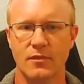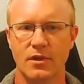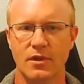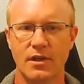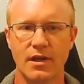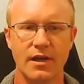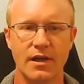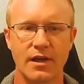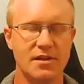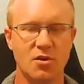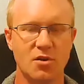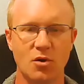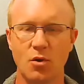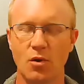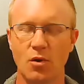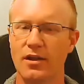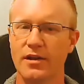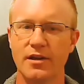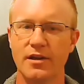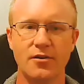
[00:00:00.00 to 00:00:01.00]
Yeah,
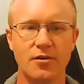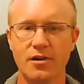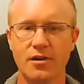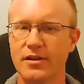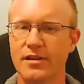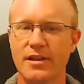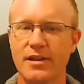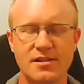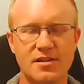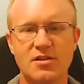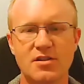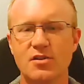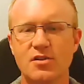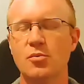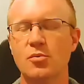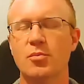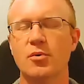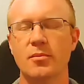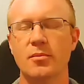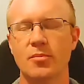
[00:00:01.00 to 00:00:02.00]
totally agree. That's
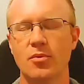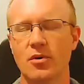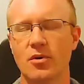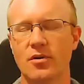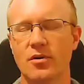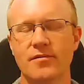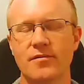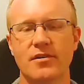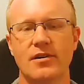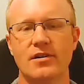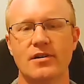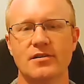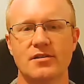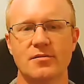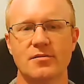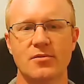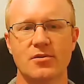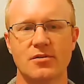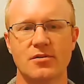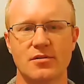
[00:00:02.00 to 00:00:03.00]
super important for
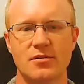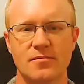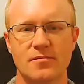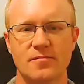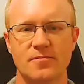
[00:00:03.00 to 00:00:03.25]
customers.